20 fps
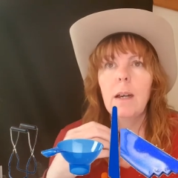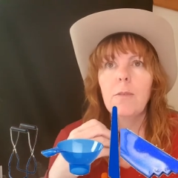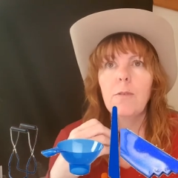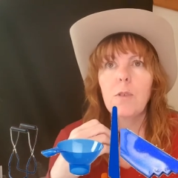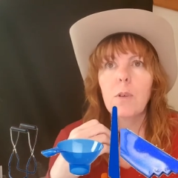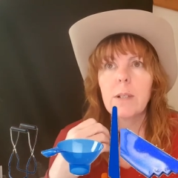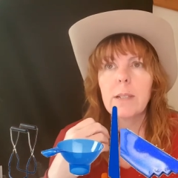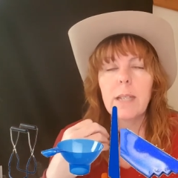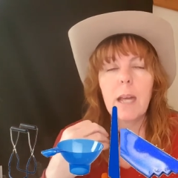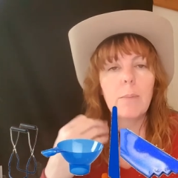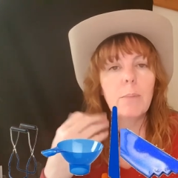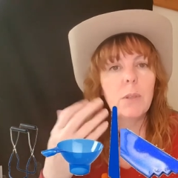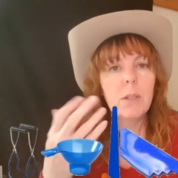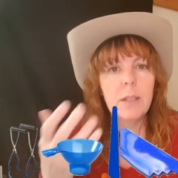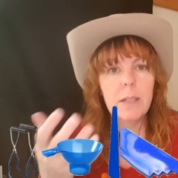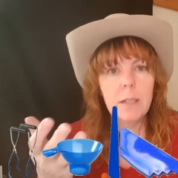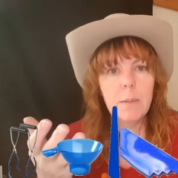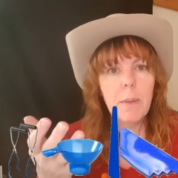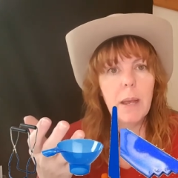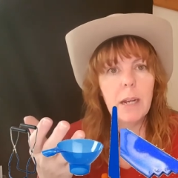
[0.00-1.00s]
For example,
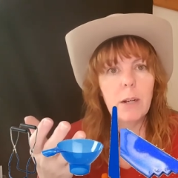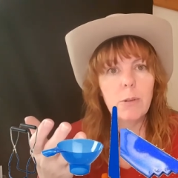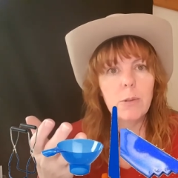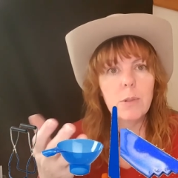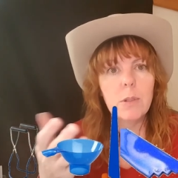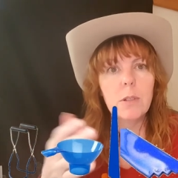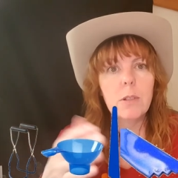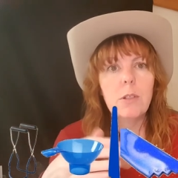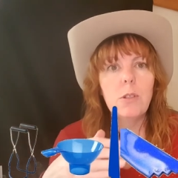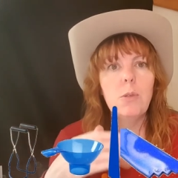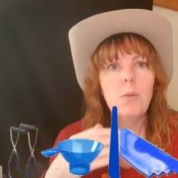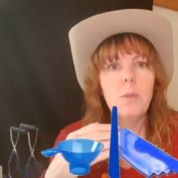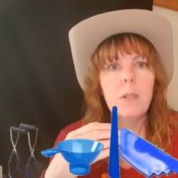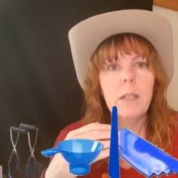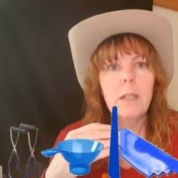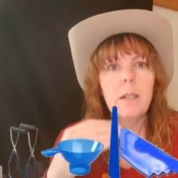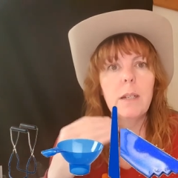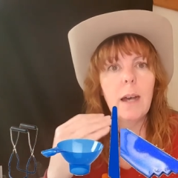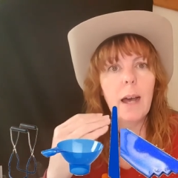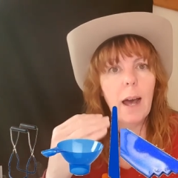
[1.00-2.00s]
the tomatoes, you
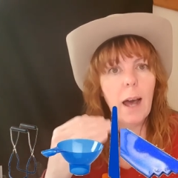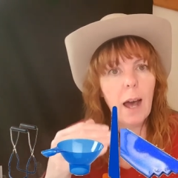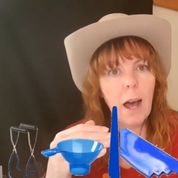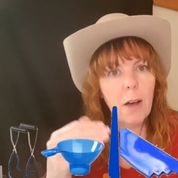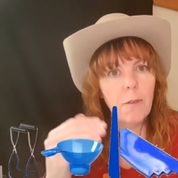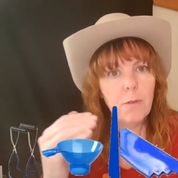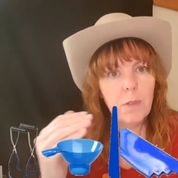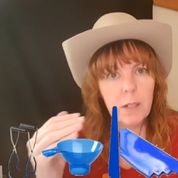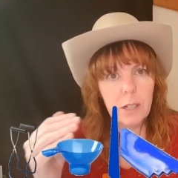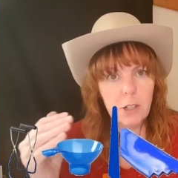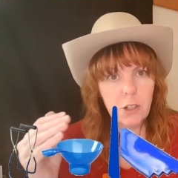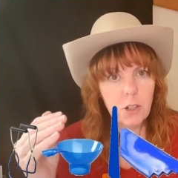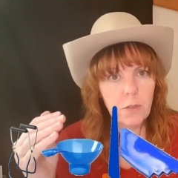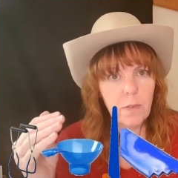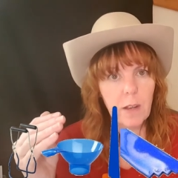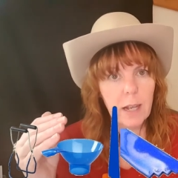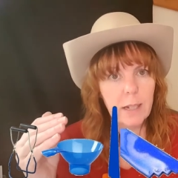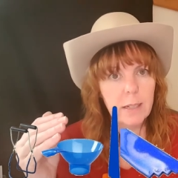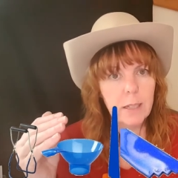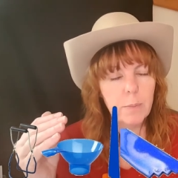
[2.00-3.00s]
need a half an inch of
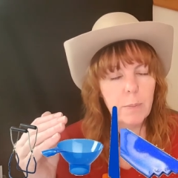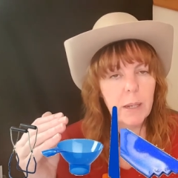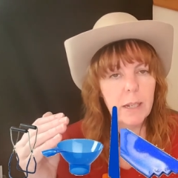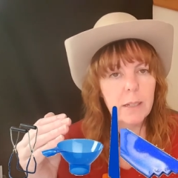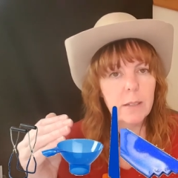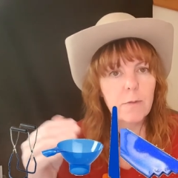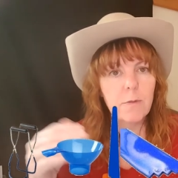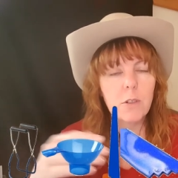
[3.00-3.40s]
headspace.